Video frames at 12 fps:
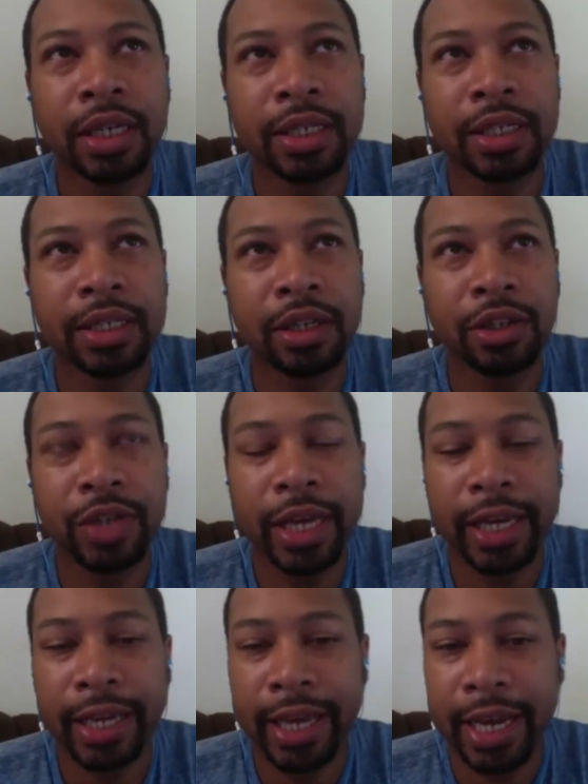as long as you
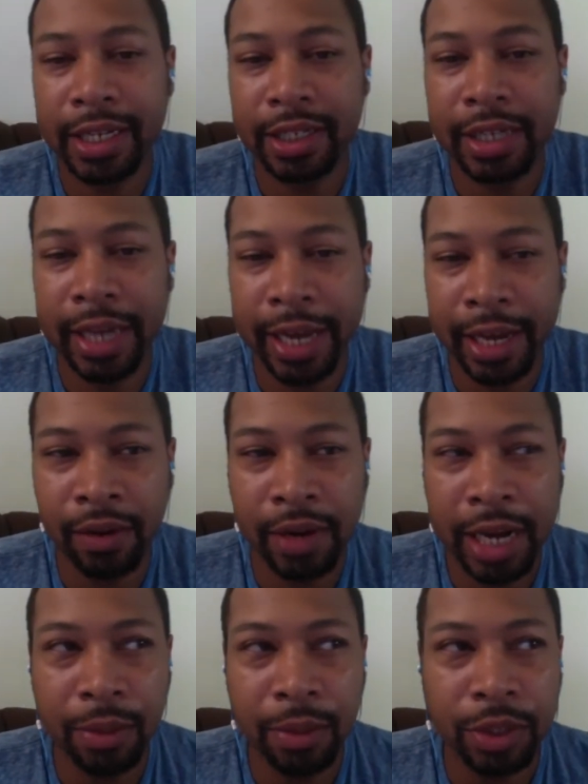had cash down,
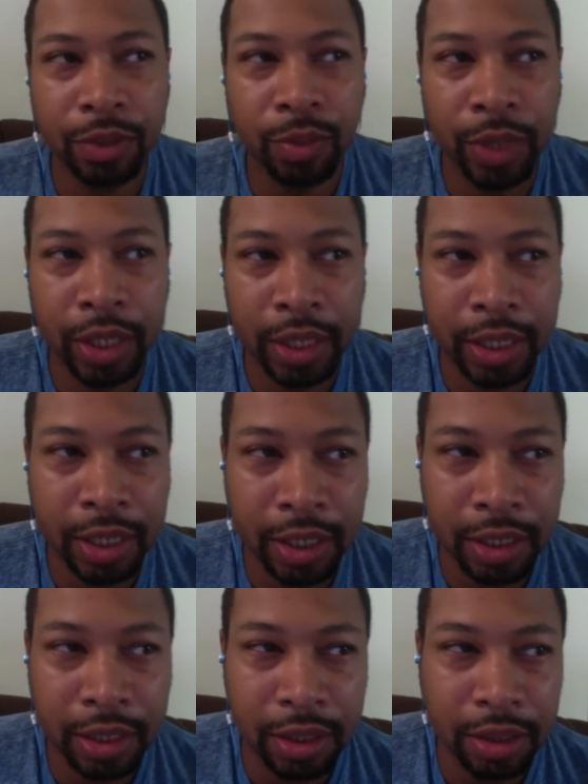I was with
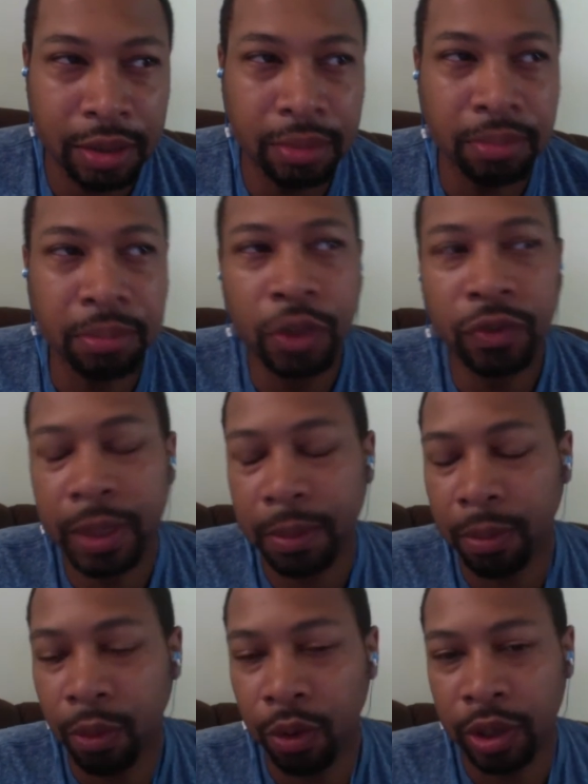uh, Movement
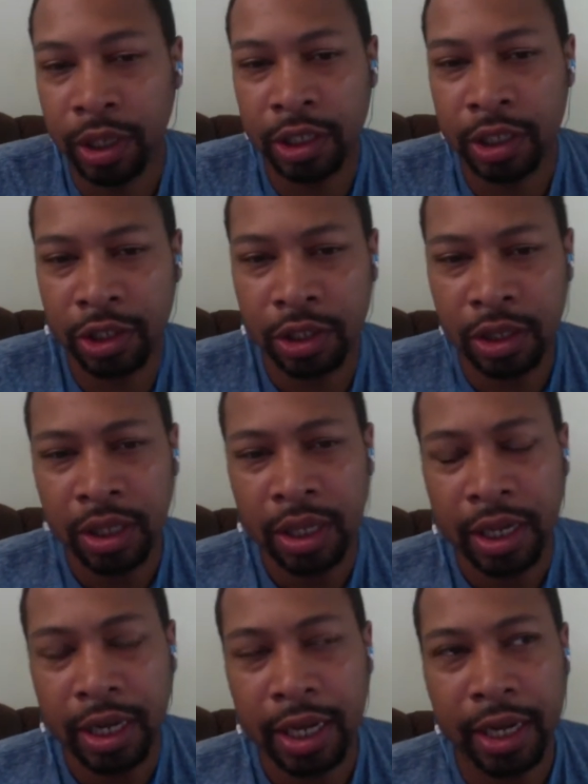Mortgage,
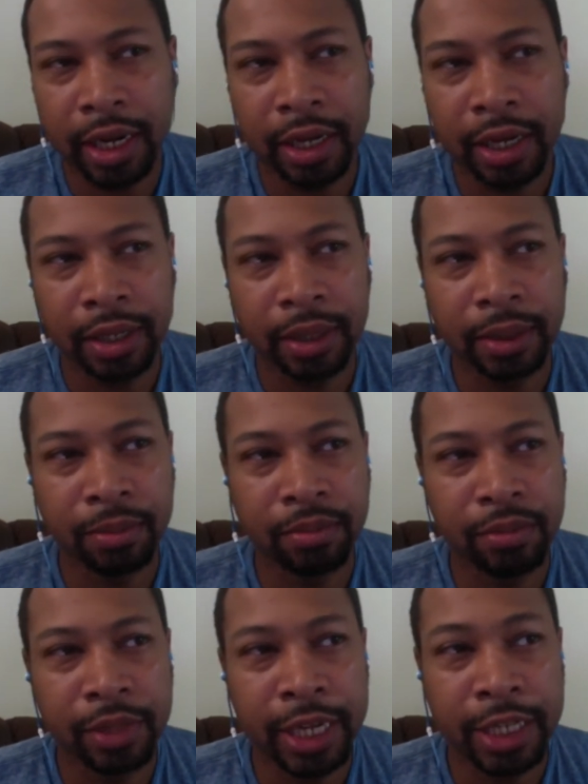mm-hmm. and um,
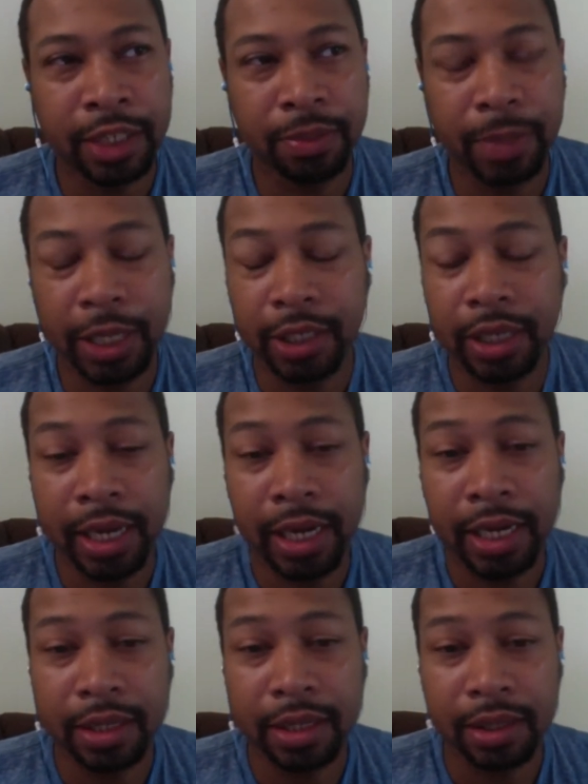they
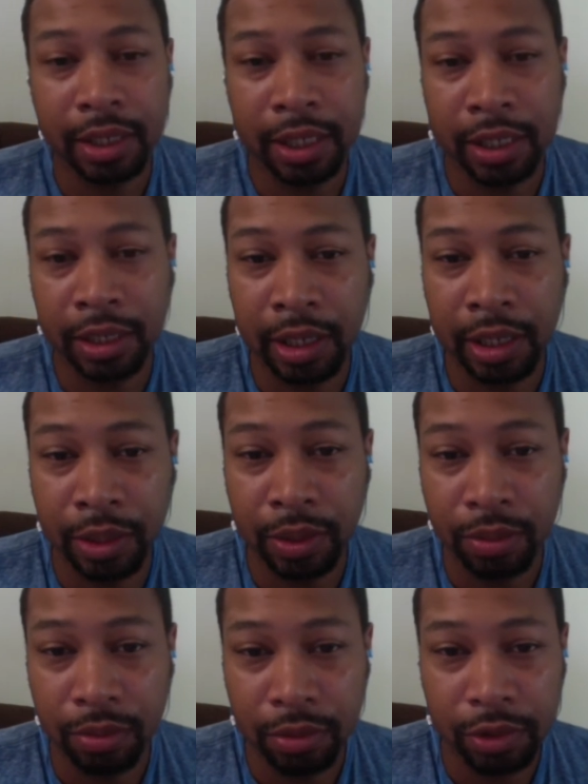specialize in
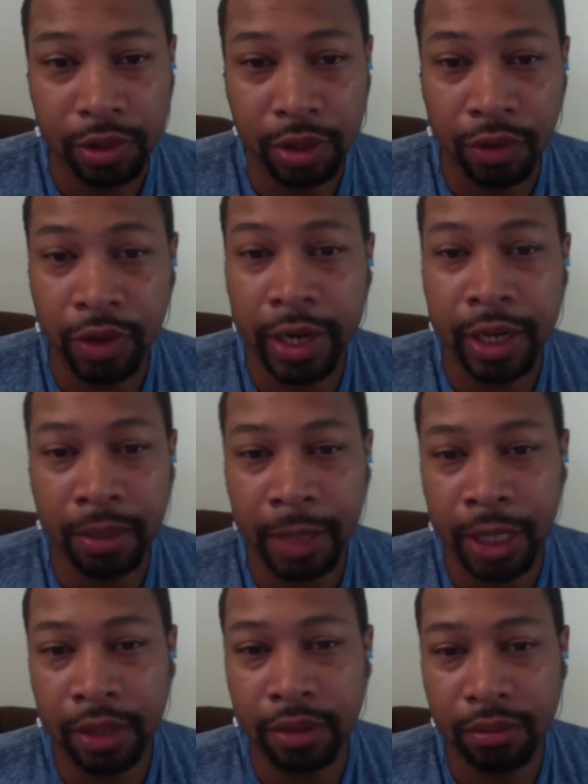loans around
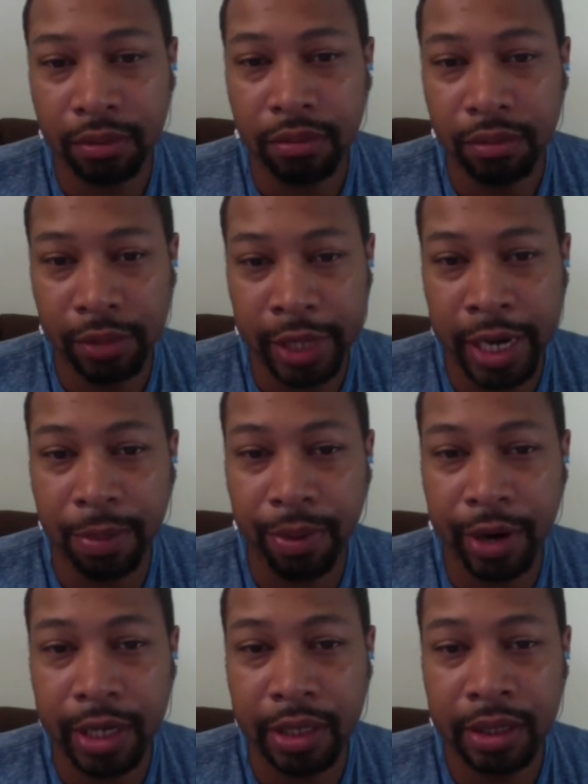about that
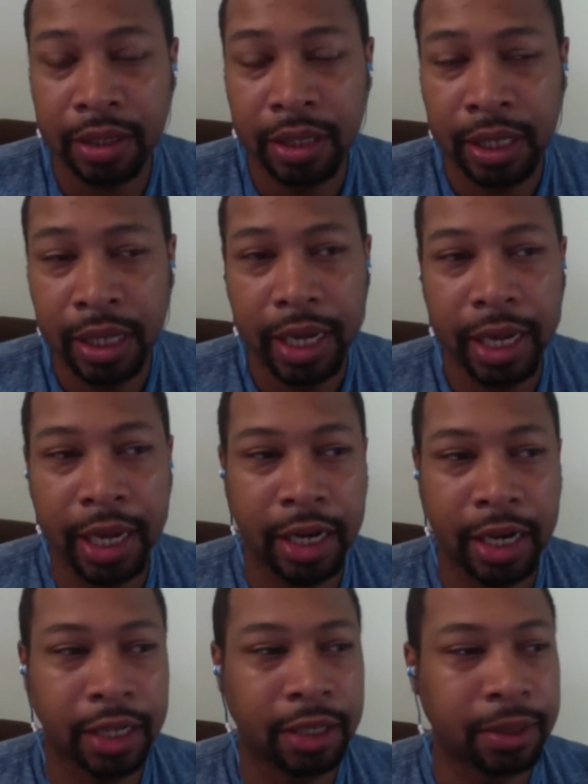price. Mm-hmm. And
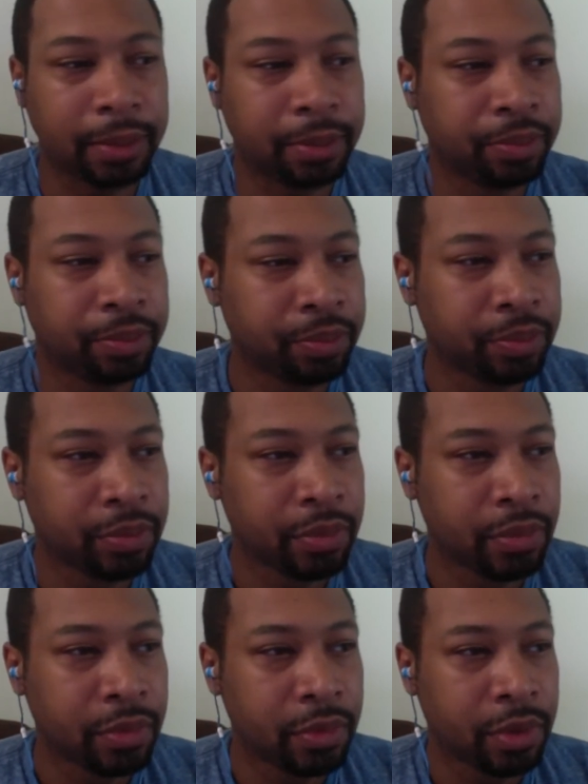um,
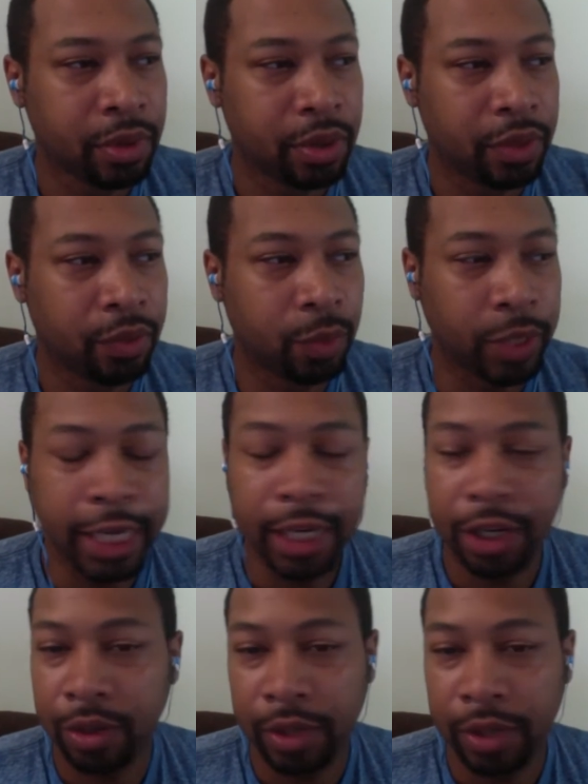what they
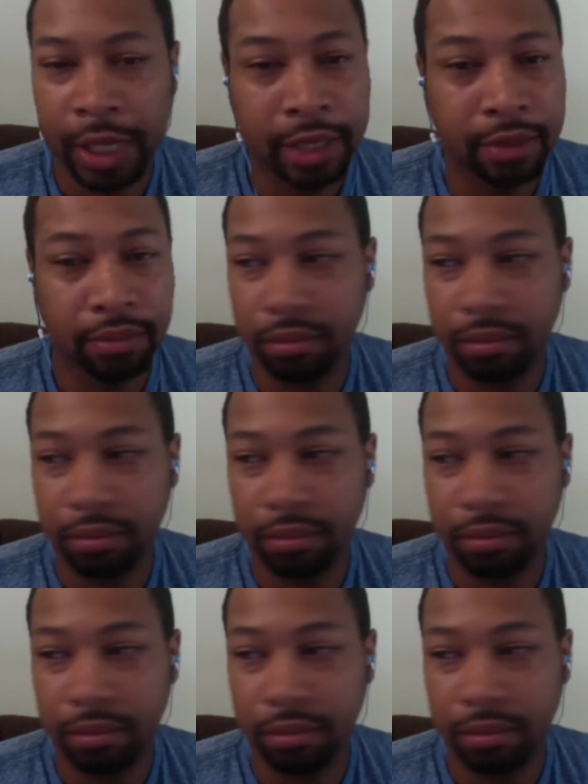do, they